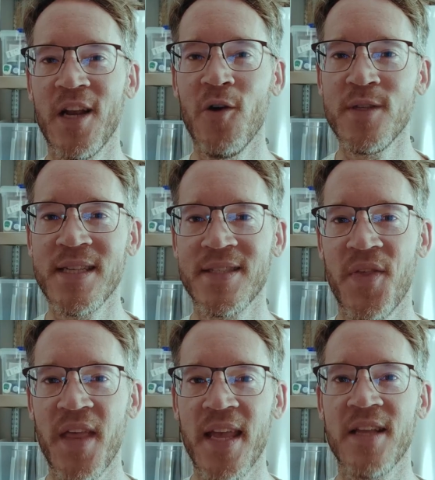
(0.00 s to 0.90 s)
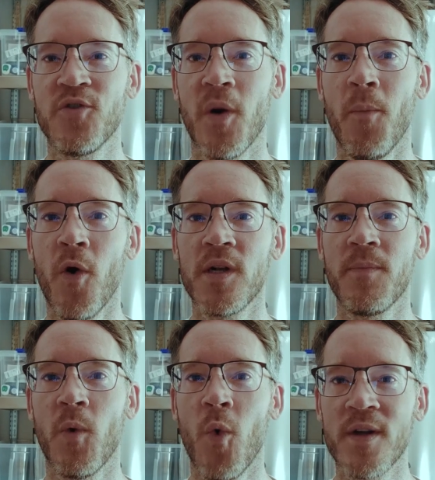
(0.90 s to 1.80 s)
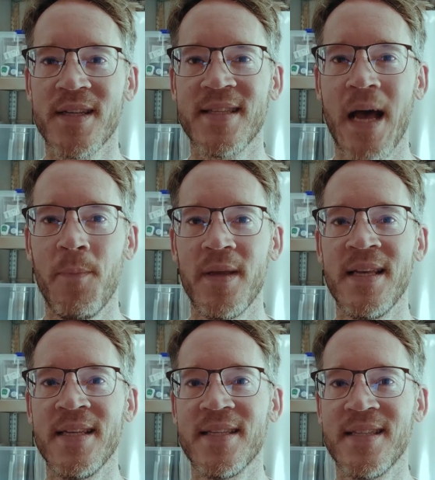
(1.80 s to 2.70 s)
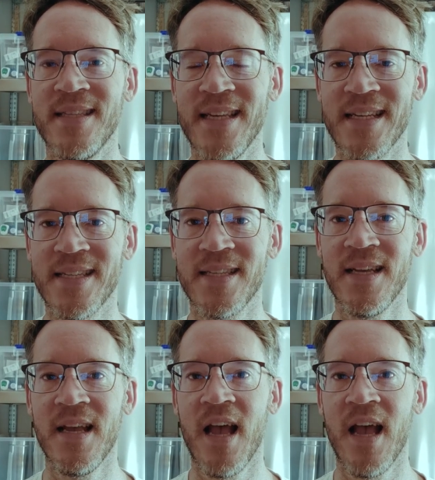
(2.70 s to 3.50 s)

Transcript: closest thing to a portable water tap is this,